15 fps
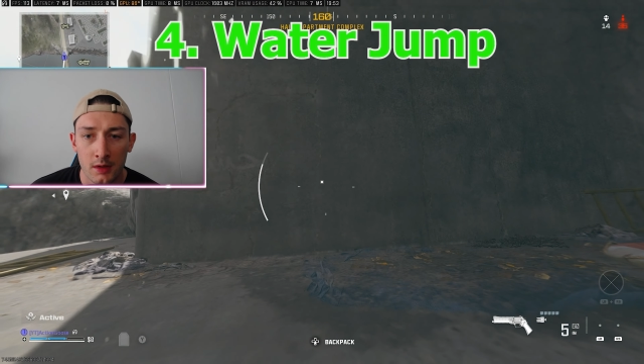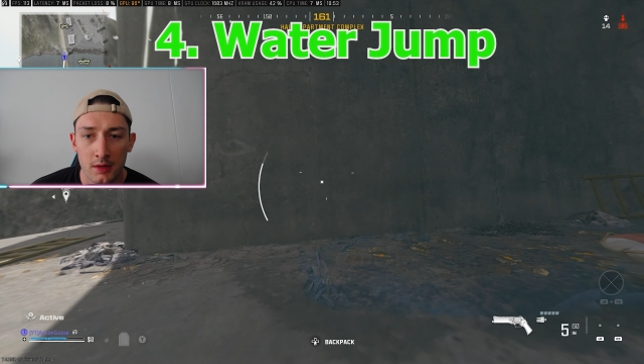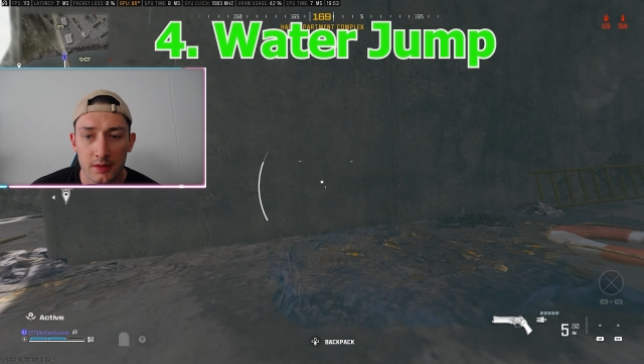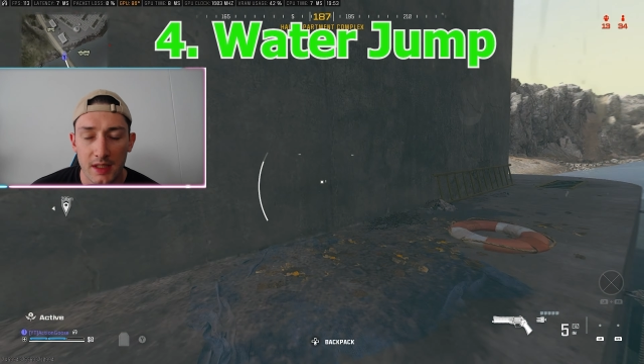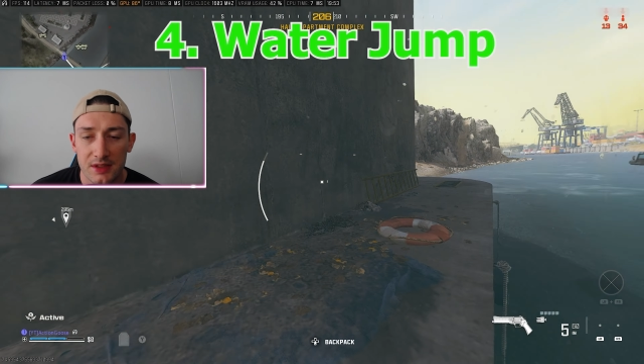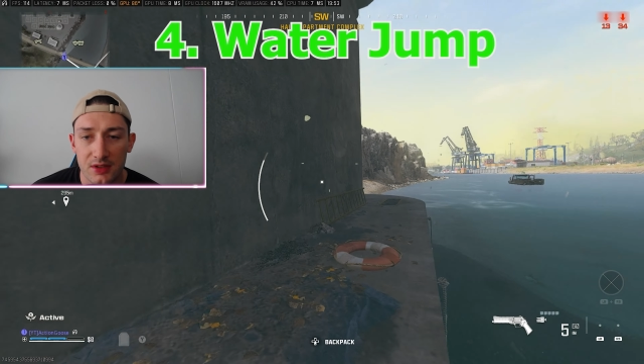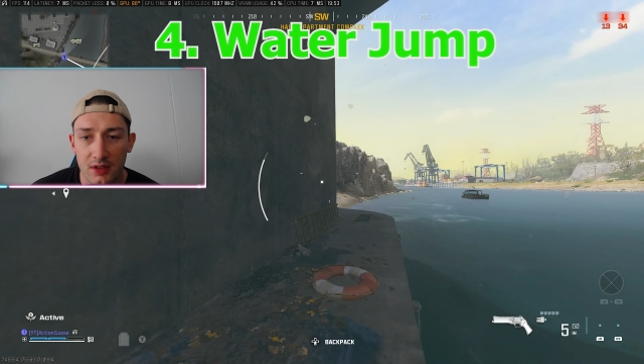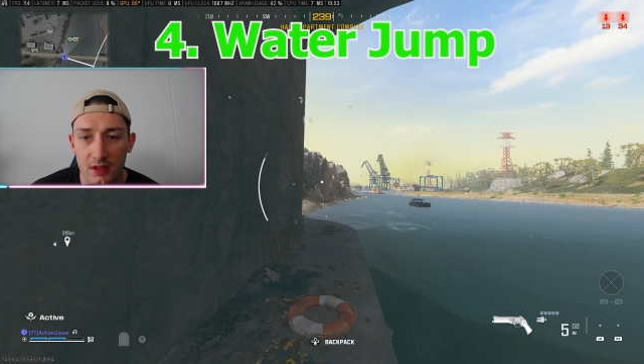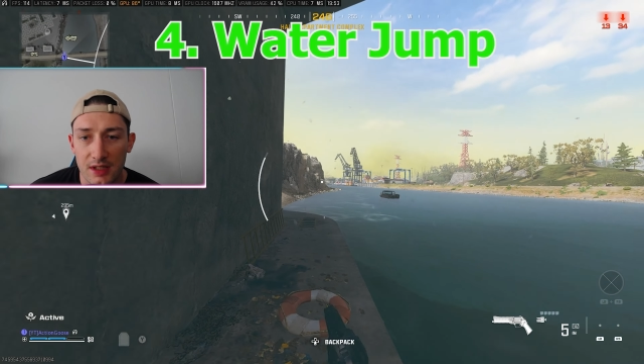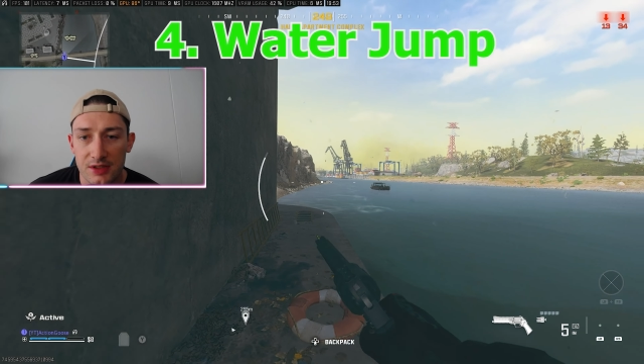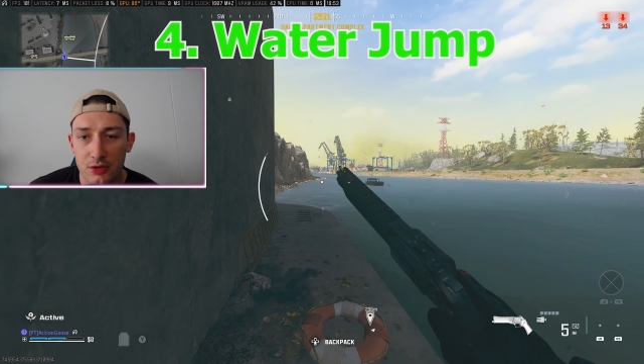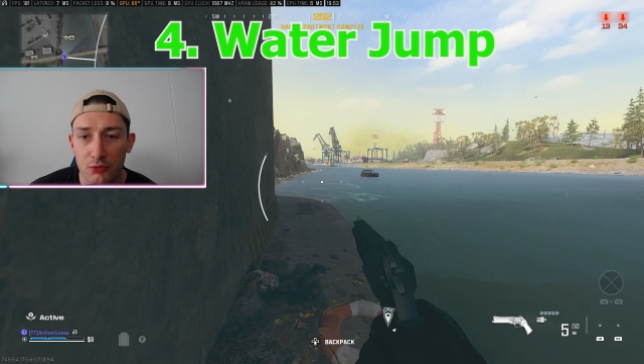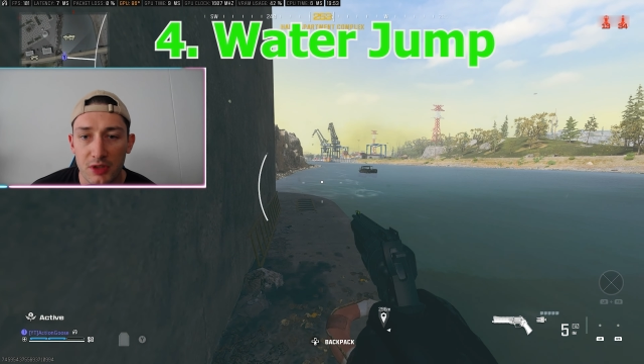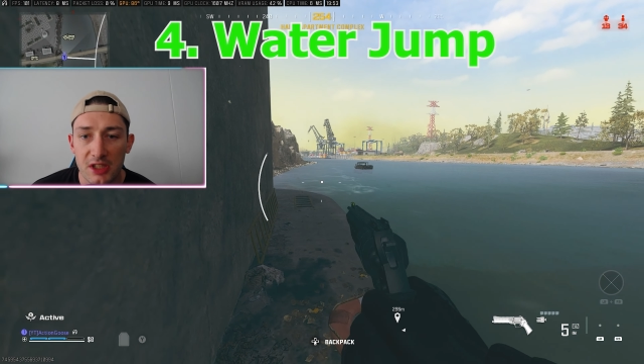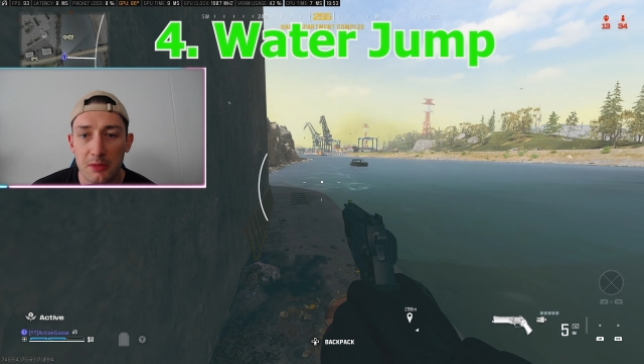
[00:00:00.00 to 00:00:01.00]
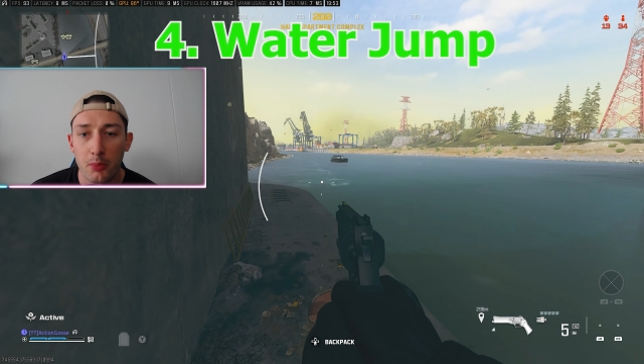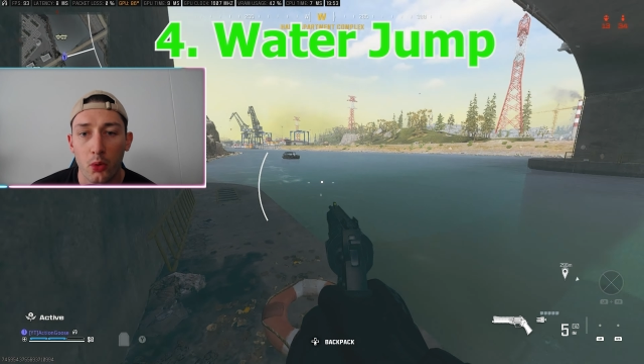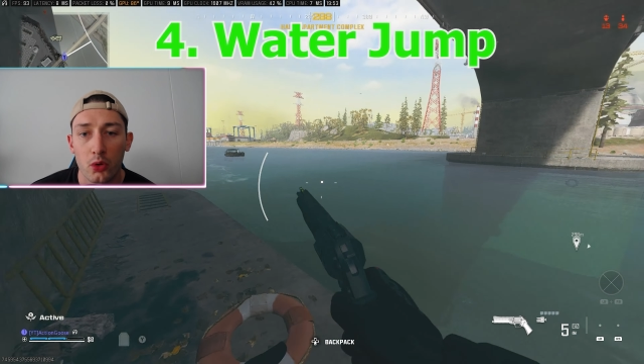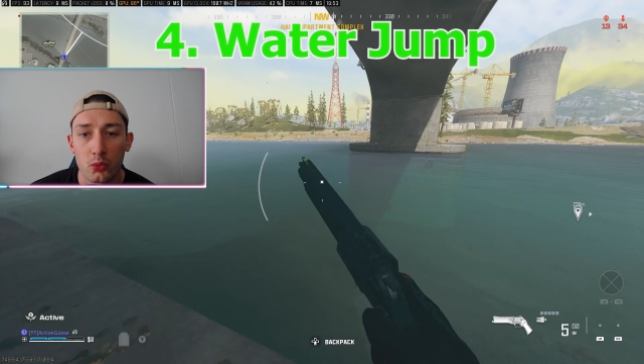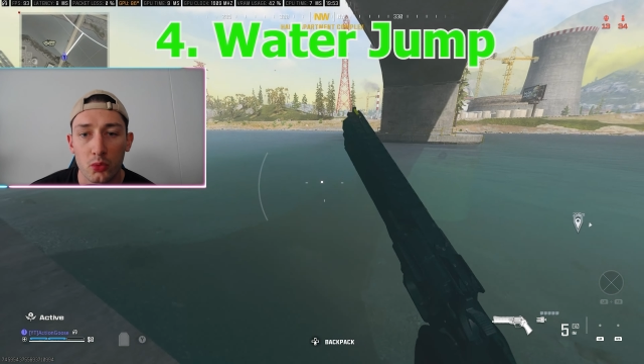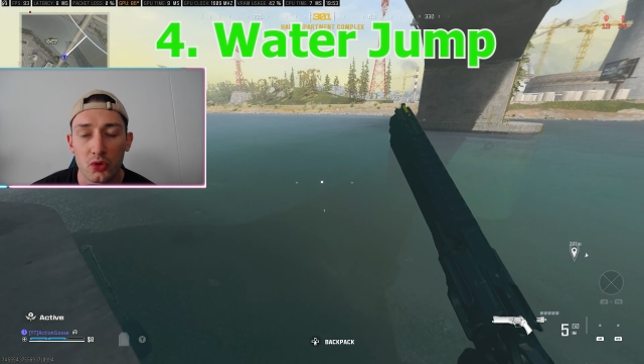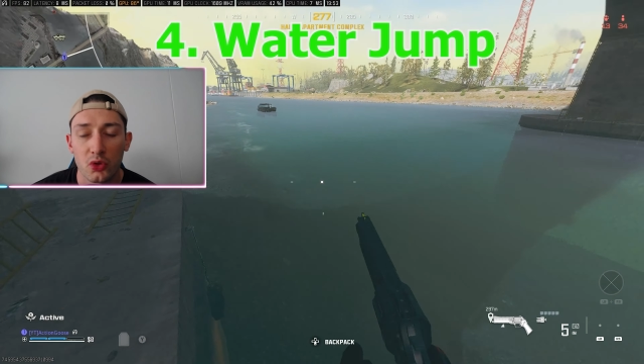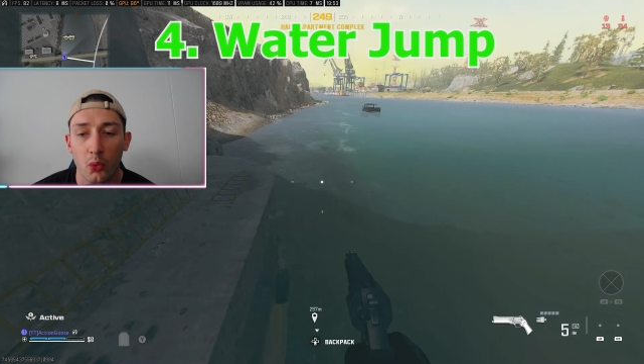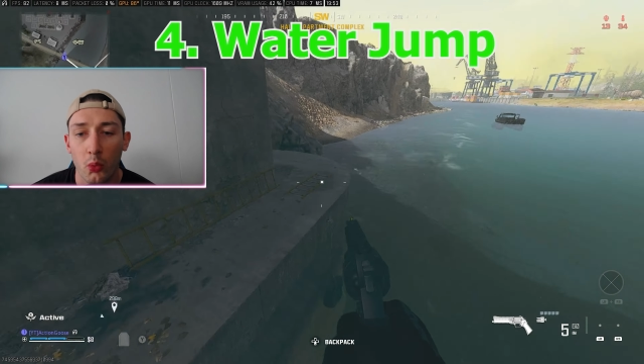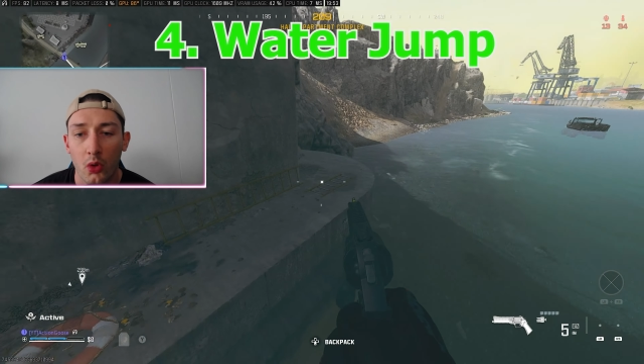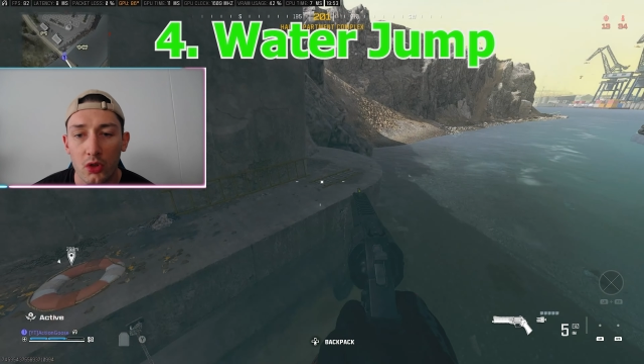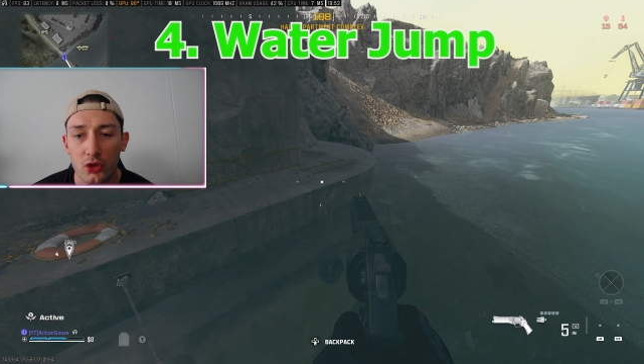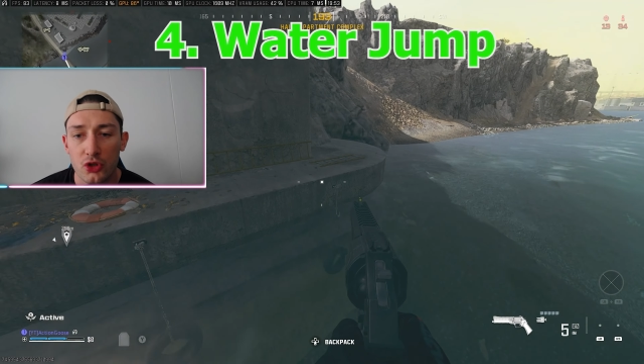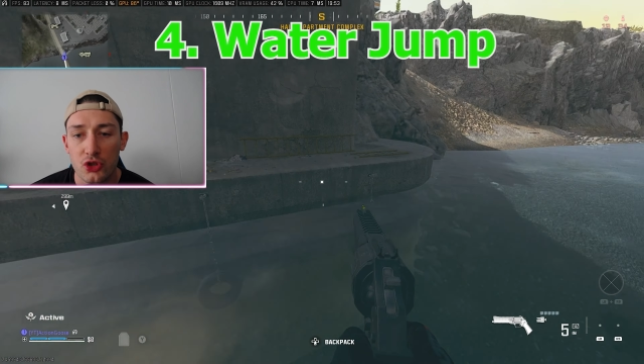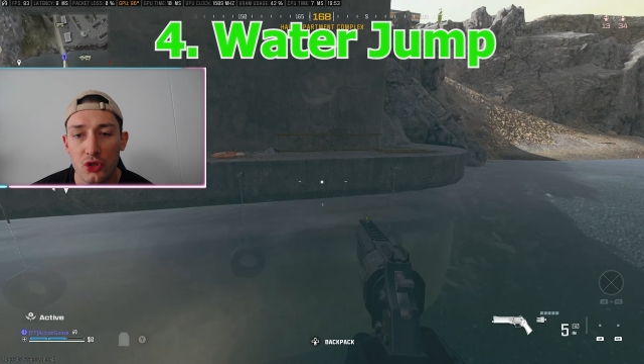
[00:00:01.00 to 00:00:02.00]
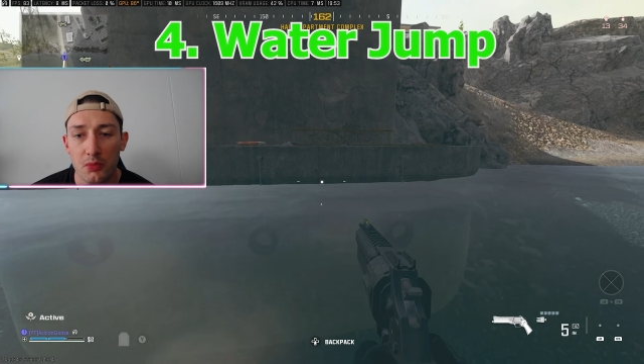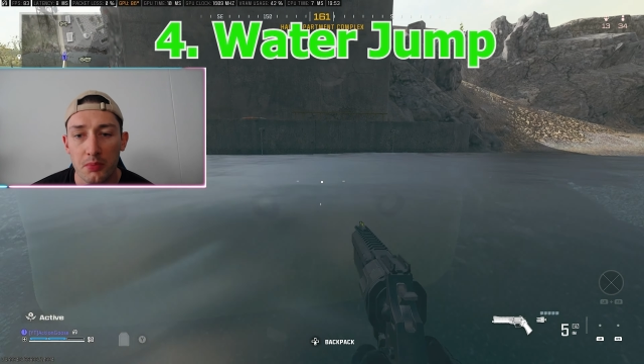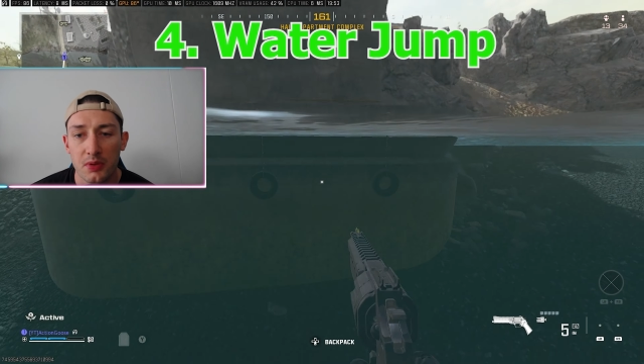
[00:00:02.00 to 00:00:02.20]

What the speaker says: Next on the list, a really important one, the water jump.